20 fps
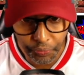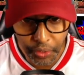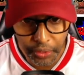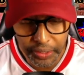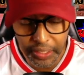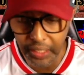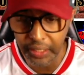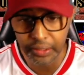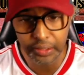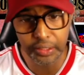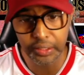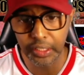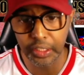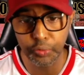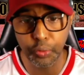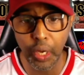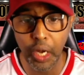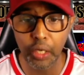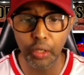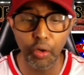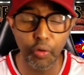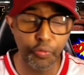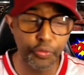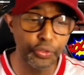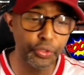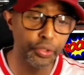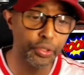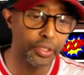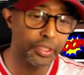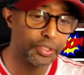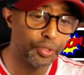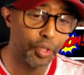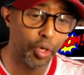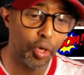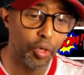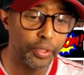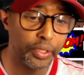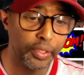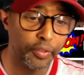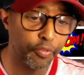Yeah, that's what I got for you. It's
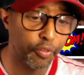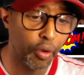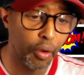not only